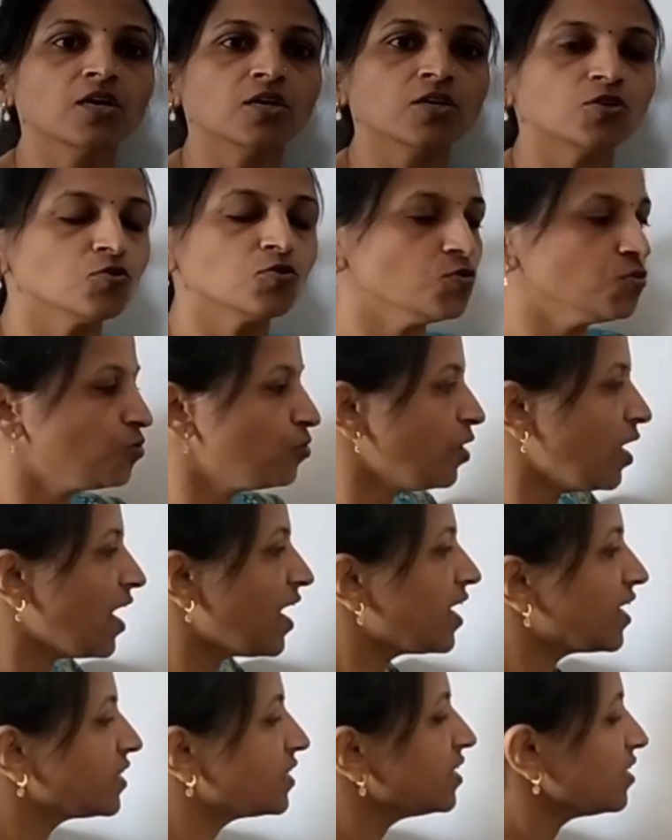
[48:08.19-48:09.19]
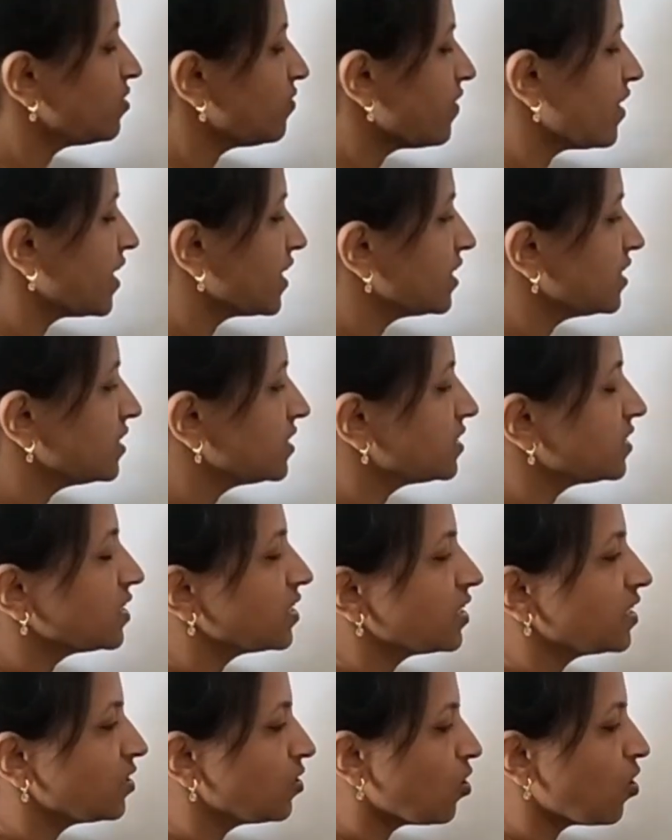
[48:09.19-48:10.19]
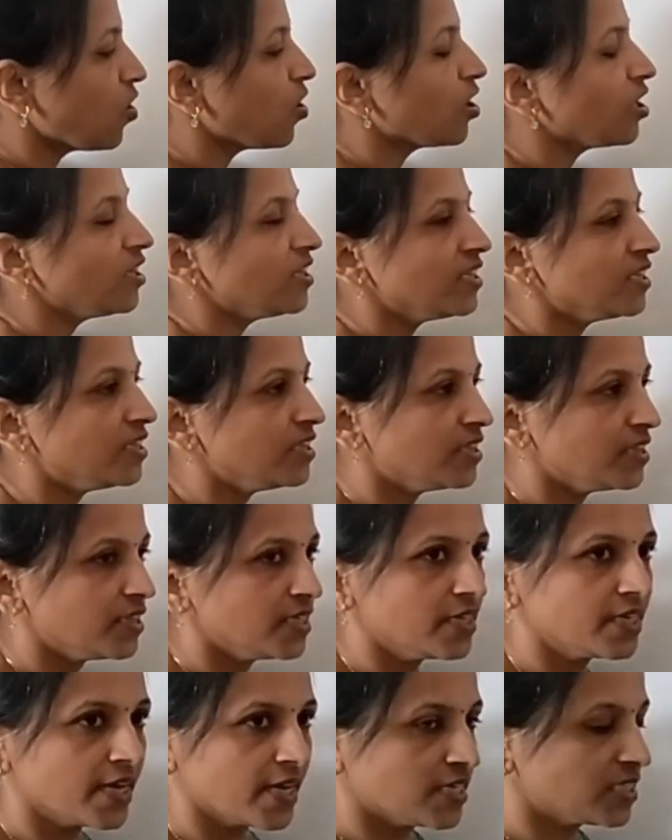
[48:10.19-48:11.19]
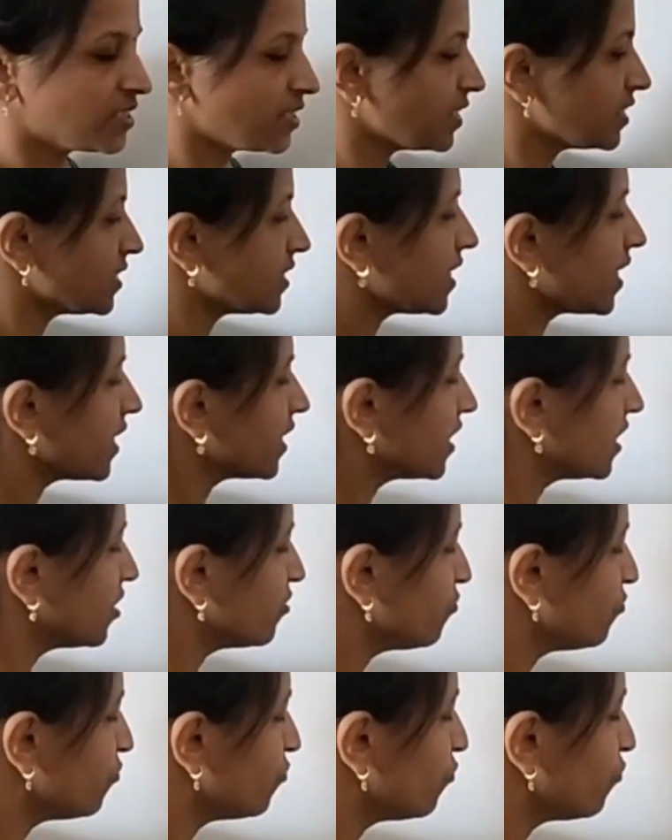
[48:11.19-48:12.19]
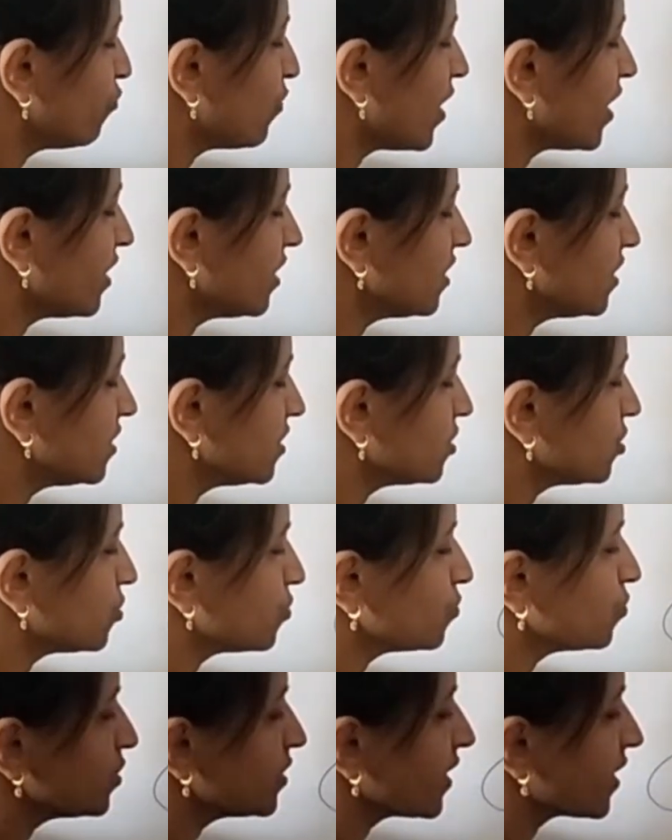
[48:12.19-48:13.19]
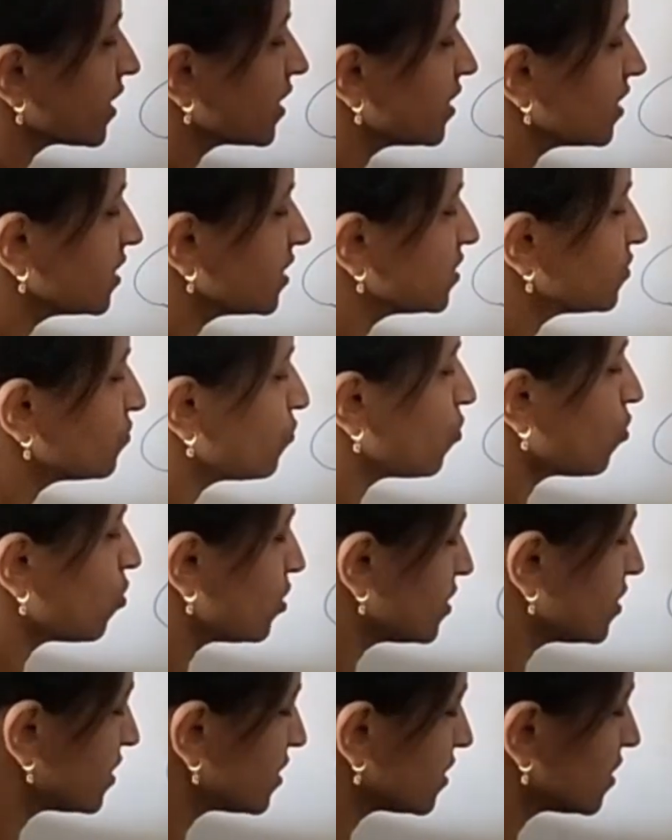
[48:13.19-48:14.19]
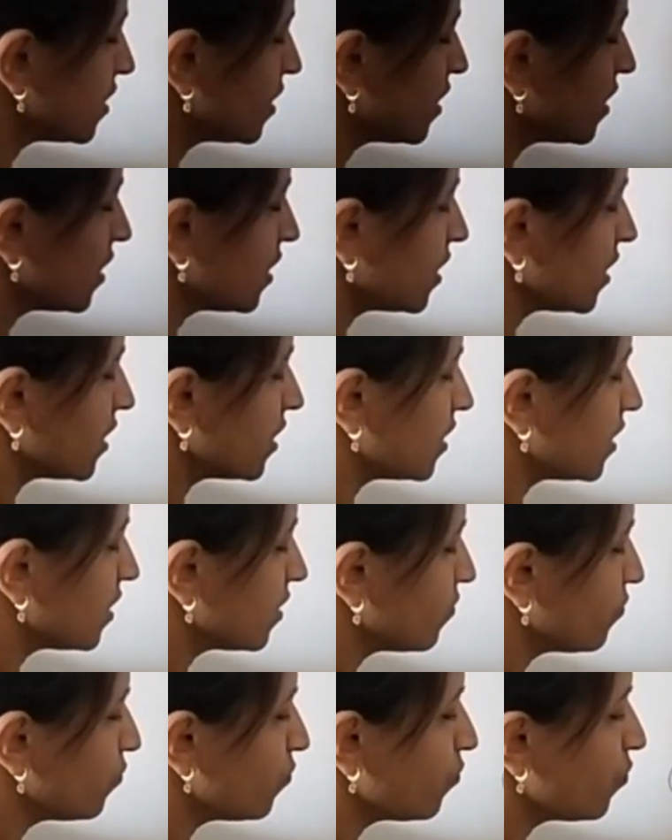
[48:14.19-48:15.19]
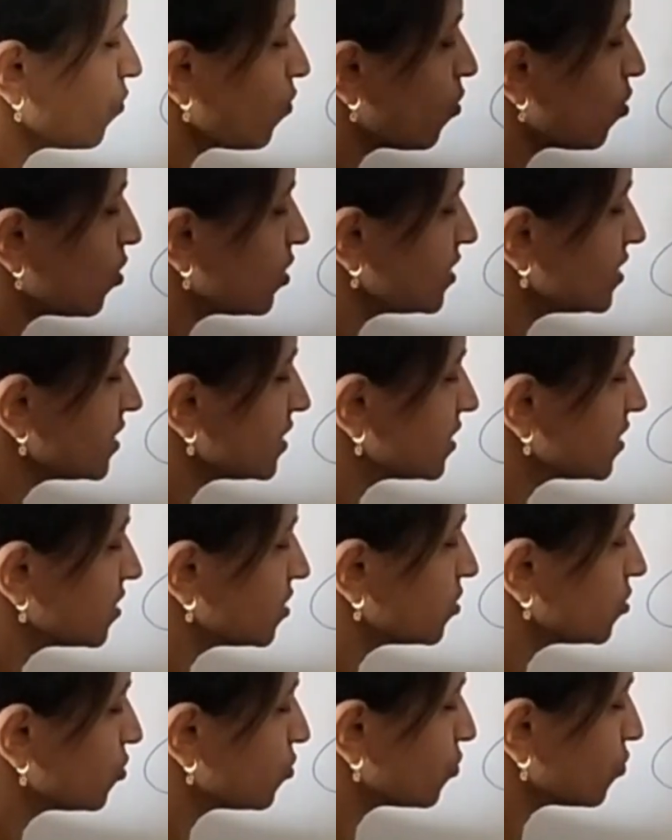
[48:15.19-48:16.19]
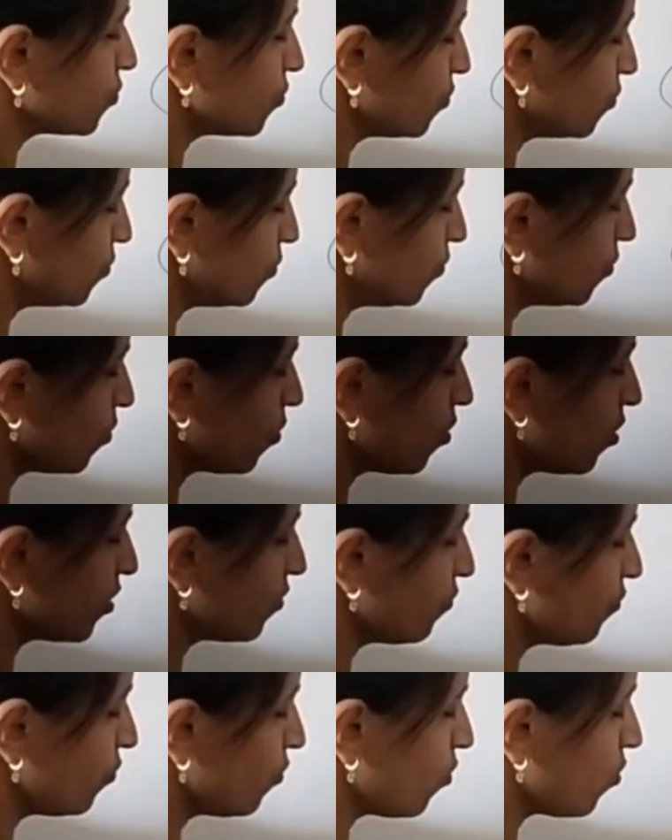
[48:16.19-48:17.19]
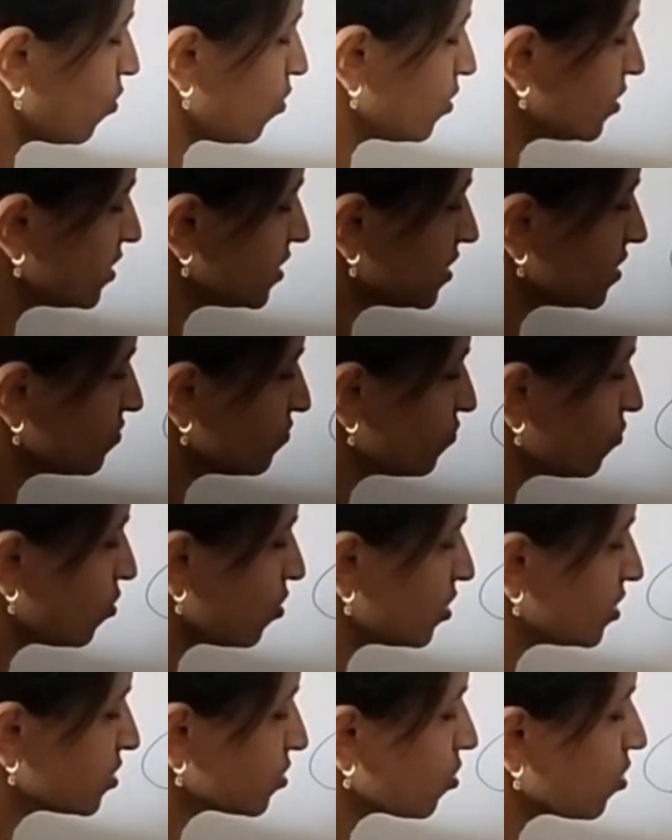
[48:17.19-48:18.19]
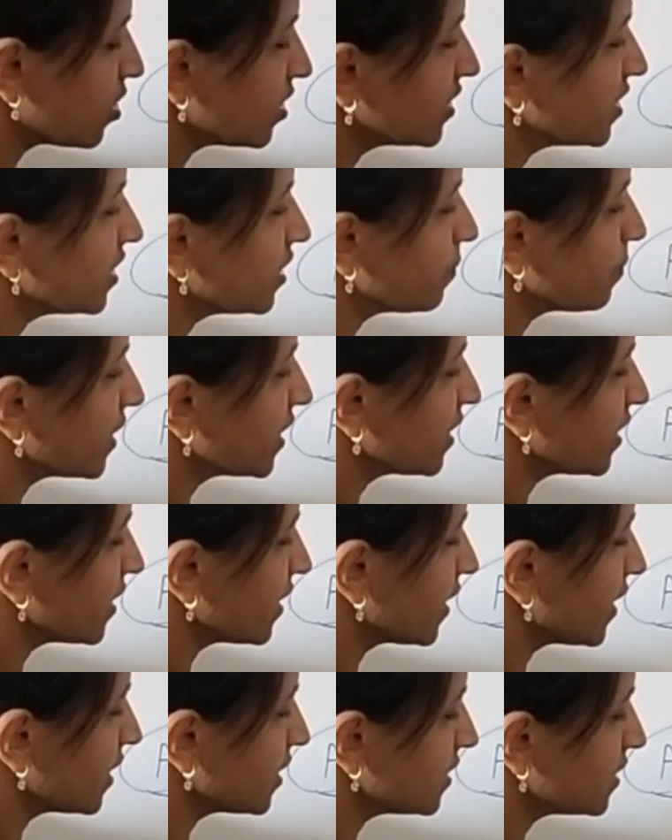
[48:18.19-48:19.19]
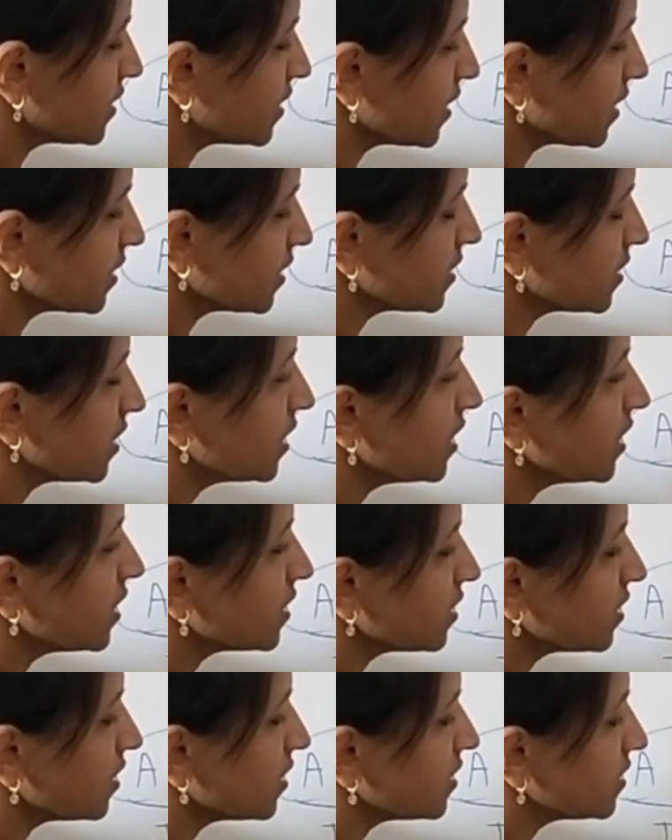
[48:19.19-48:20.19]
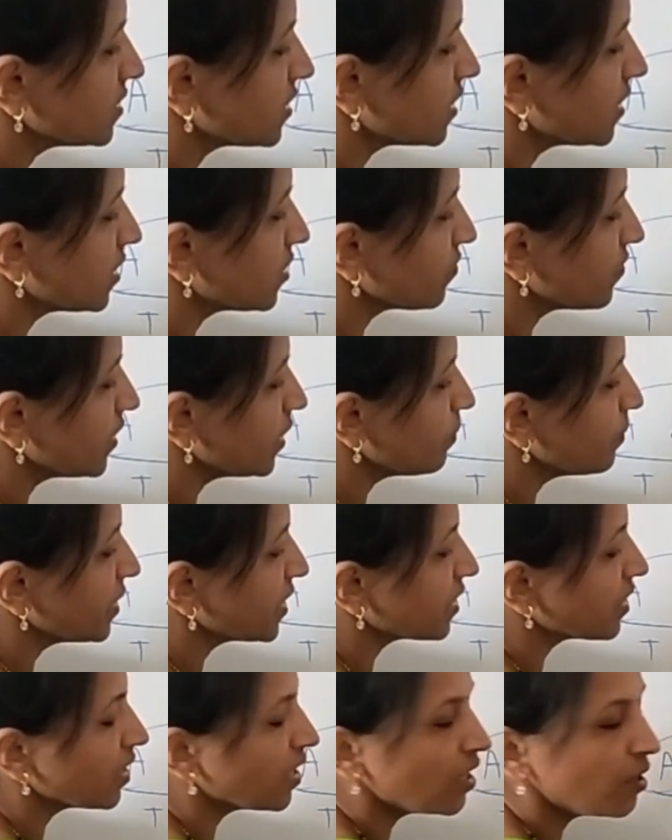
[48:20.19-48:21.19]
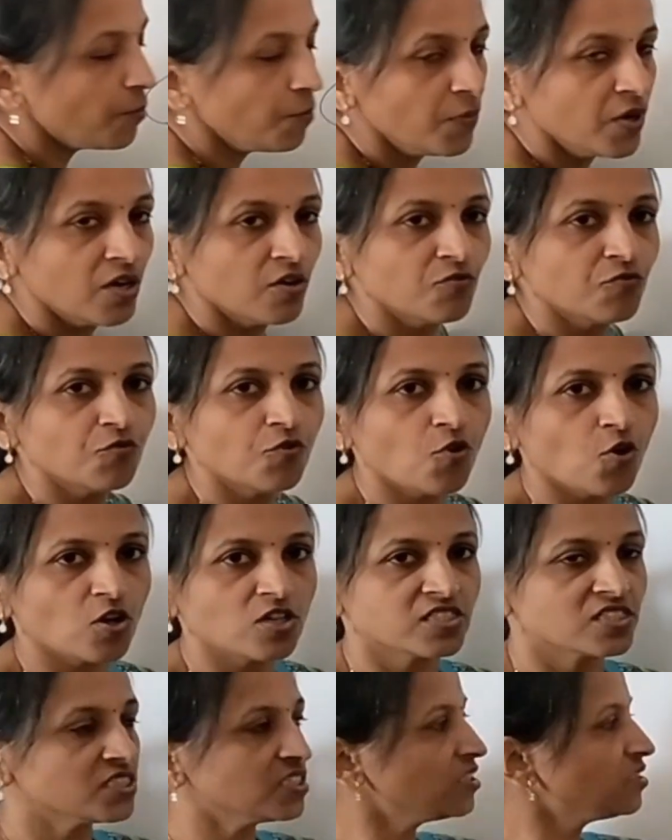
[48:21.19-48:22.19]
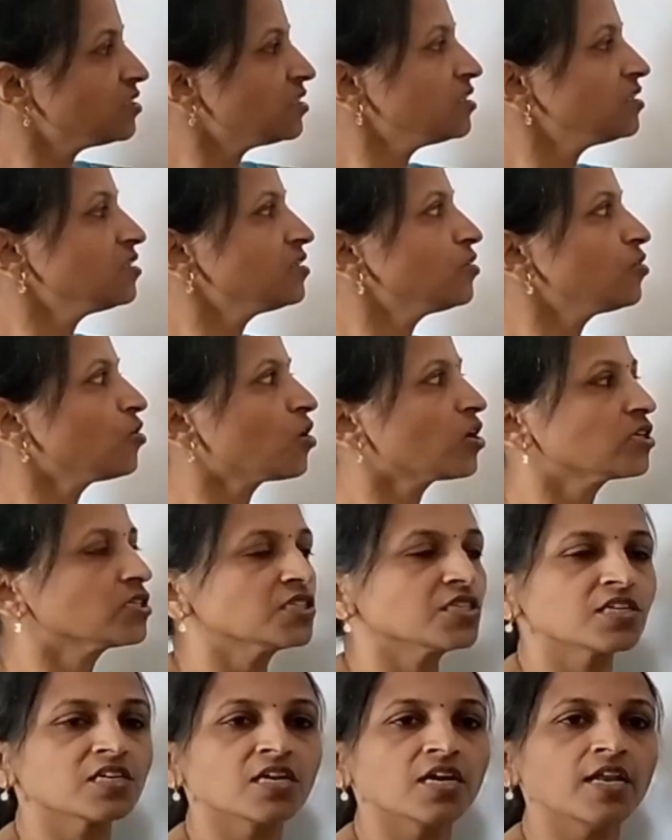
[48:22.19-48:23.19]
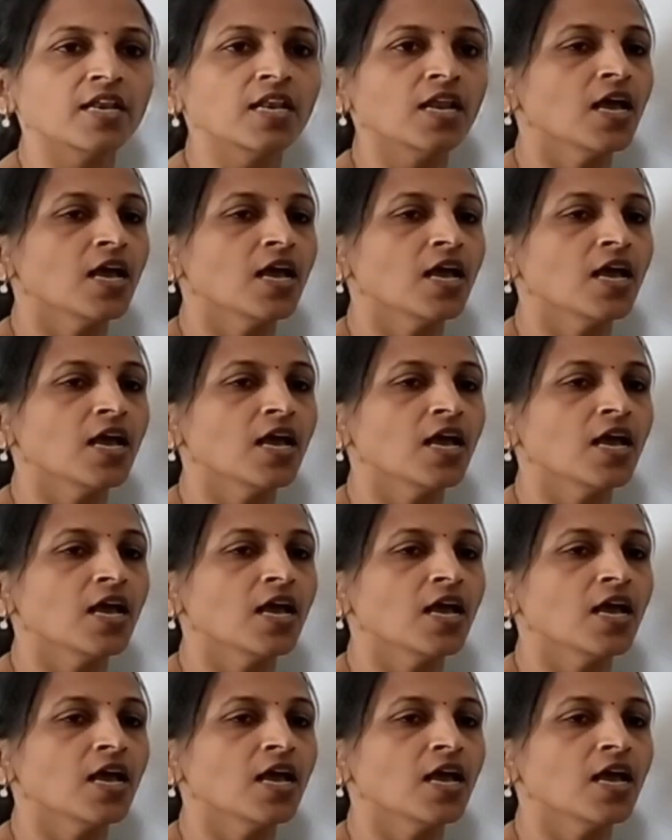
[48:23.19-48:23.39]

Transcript: true. Otherwise, in all the cases, like if one is true, second is false, false, true, or false, false, all the remaining cases the result will become false. This is logical